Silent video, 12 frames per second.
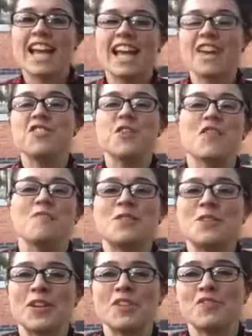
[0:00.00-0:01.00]
if you have been
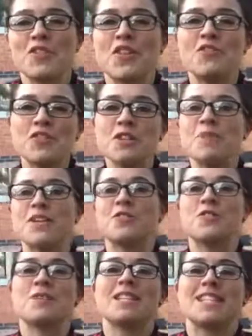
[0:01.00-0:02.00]
looking for a three
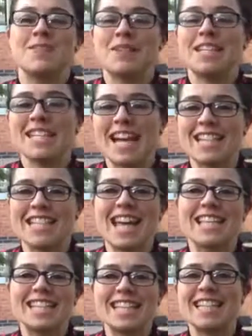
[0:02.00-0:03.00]
bedroom semi-detached
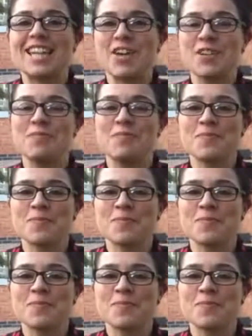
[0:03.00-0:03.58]
extended home